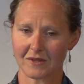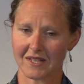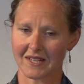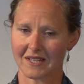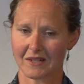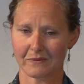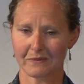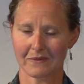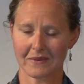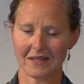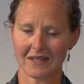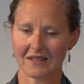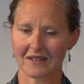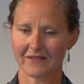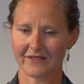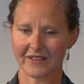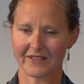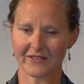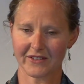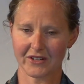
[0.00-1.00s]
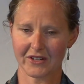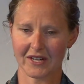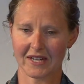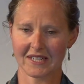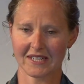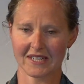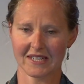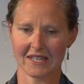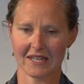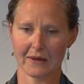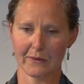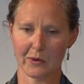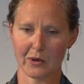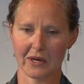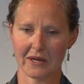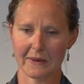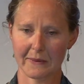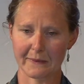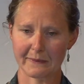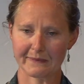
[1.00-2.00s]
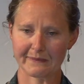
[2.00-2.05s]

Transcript: take a minute of it for granted anymore.